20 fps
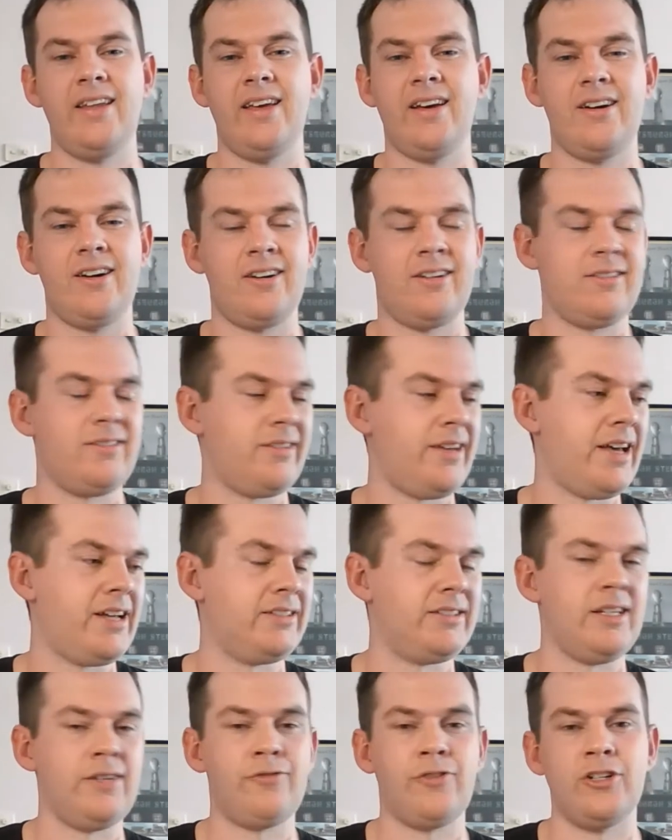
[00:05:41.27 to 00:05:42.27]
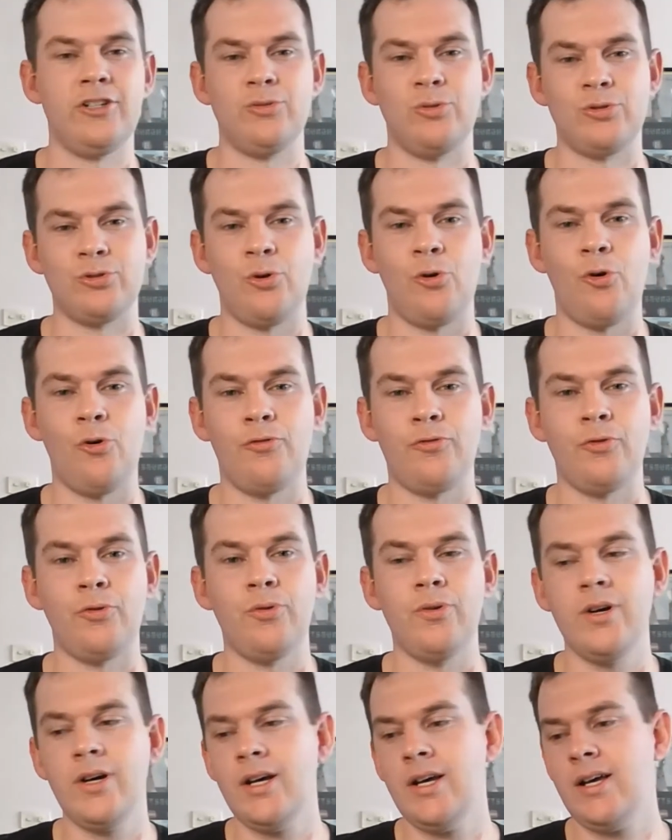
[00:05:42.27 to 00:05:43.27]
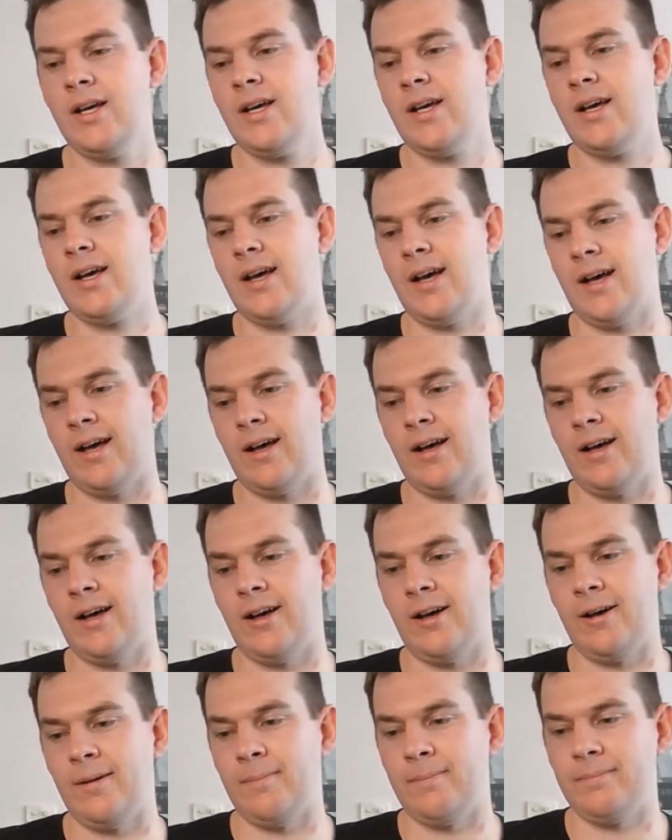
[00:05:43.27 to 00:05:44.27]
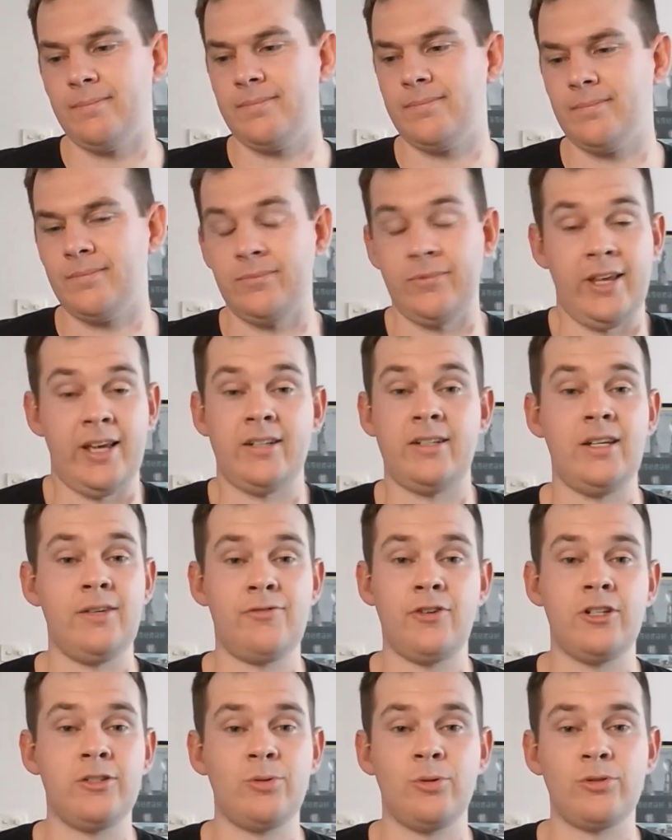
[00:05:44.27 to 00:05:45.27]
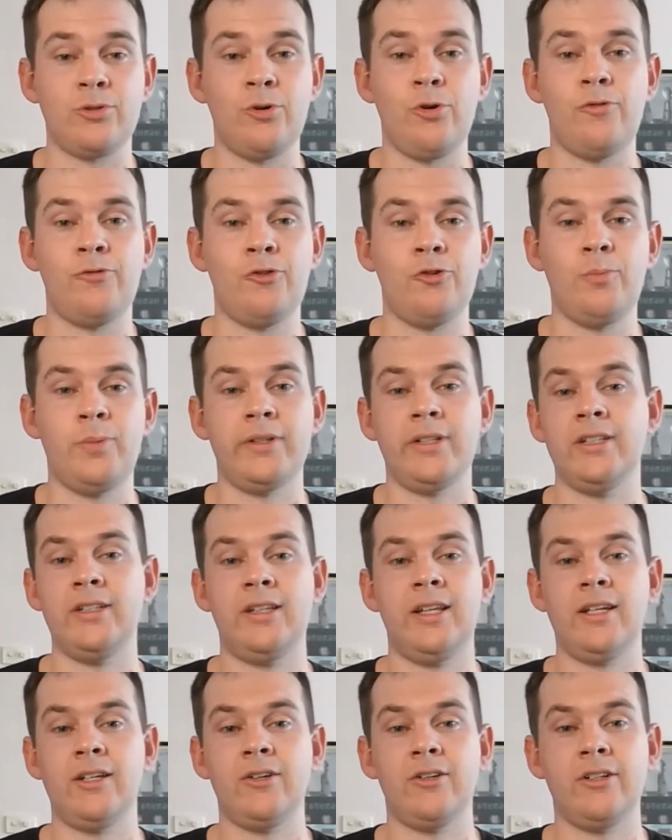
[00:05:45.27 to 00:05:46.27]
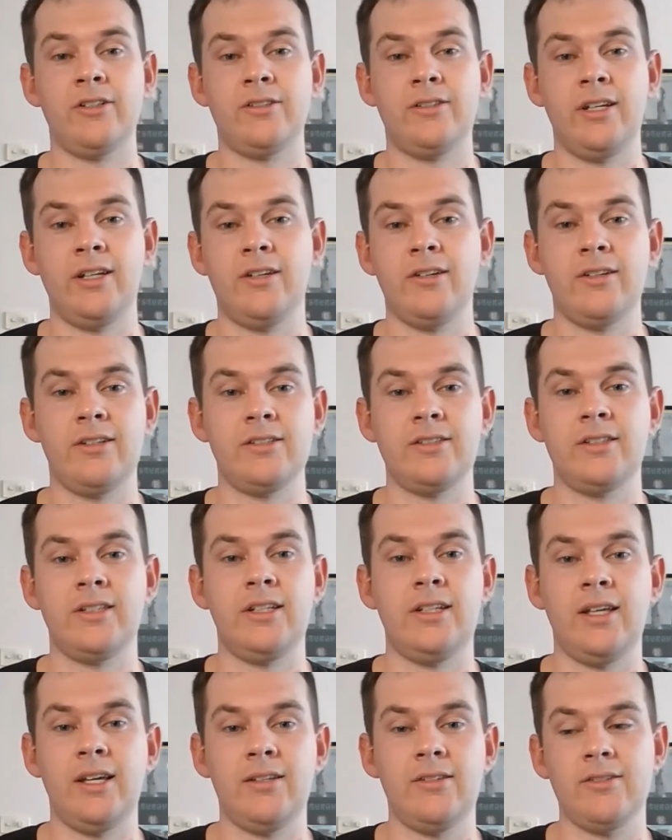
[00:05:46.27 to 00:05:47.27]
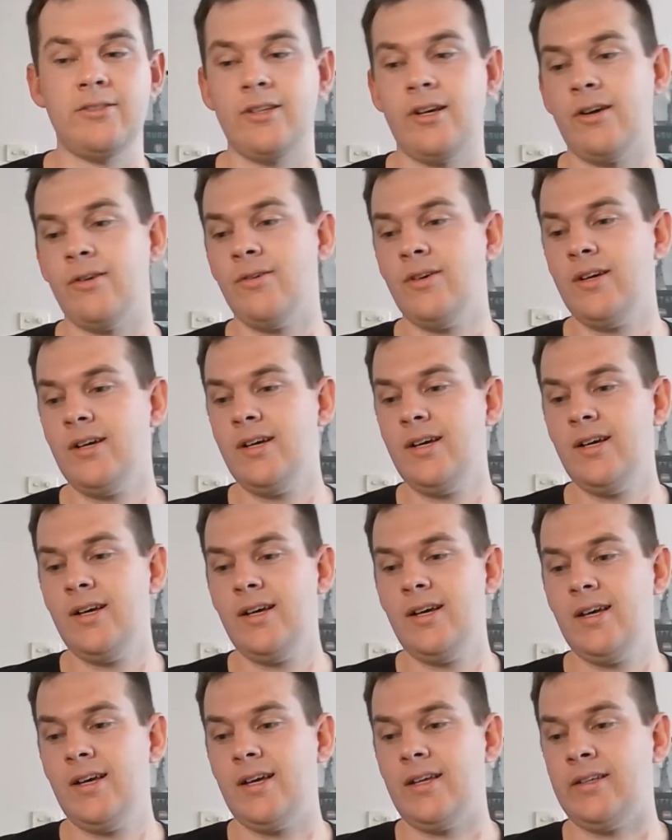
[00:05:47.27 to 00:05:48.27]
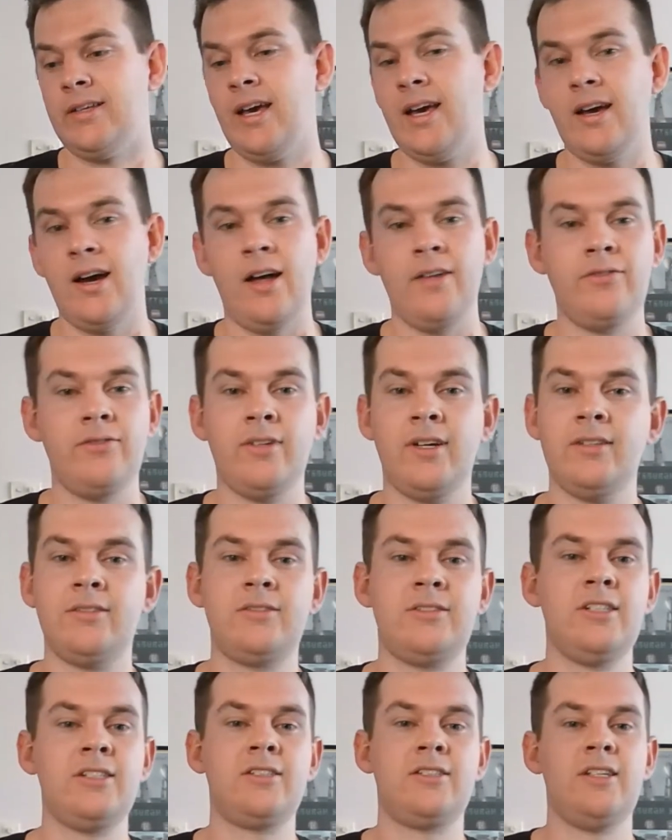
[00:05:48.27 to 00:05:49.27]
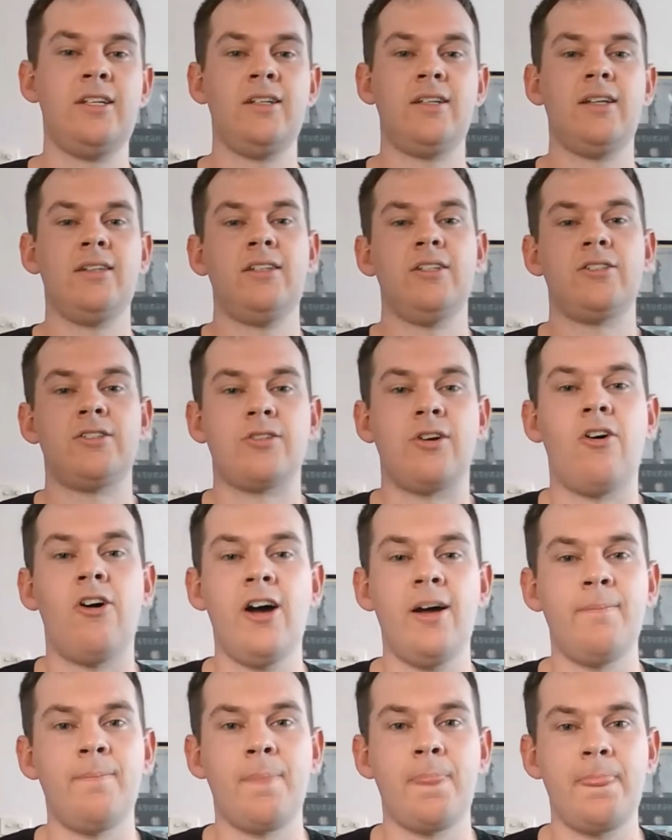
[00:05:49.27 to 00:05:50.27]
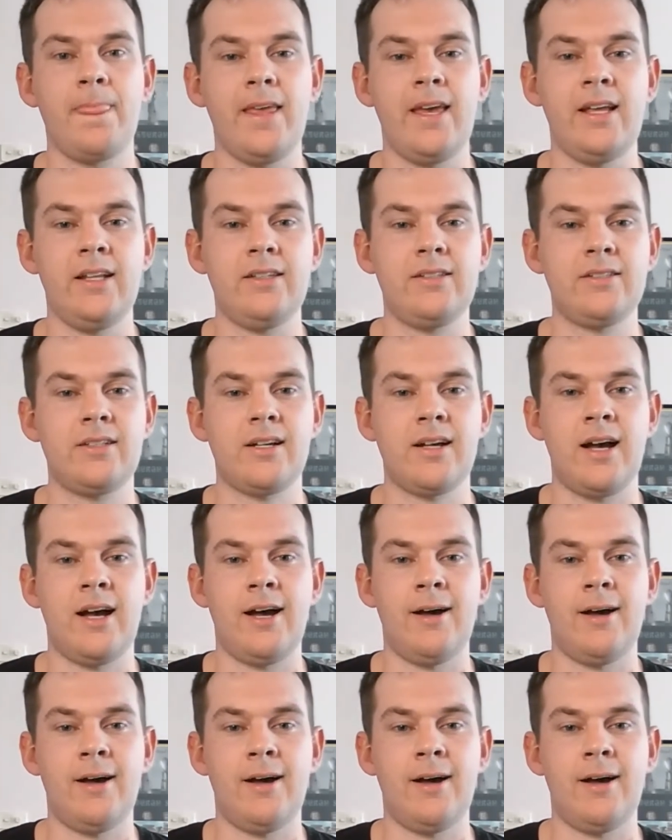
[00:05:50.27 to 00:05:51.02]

our defense was awful. Um, their defense was awful, but they got us in the end. So yeah, I just think at this time it's